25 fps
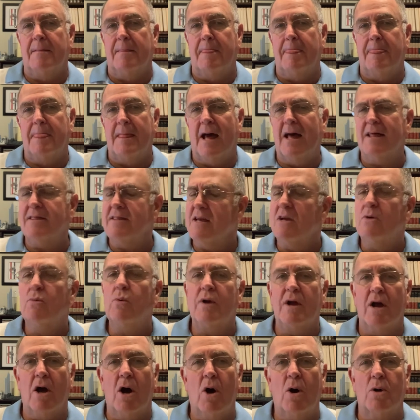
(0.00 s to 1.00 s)
I think
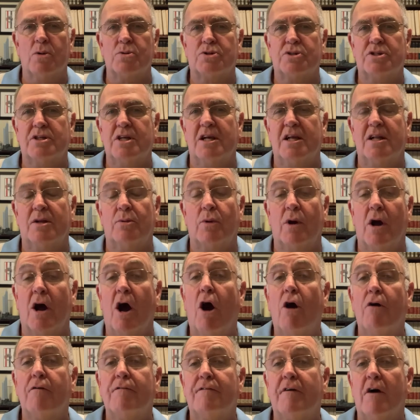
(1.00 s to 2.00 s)
we all sin and we
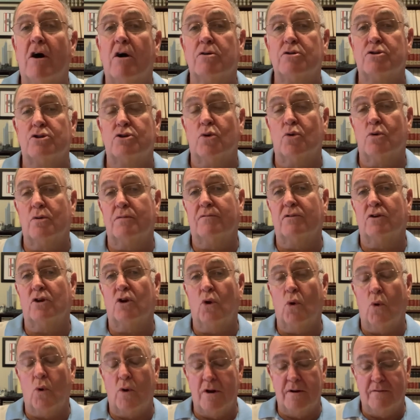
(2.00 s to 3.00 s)
all fall short of the
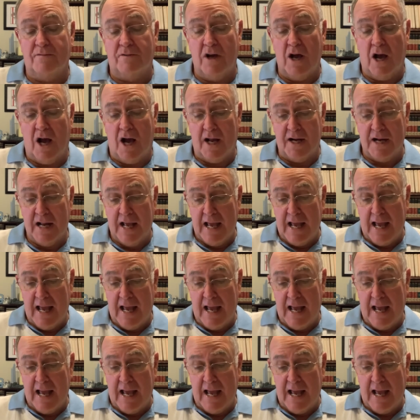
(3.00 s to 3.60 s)
glory of God.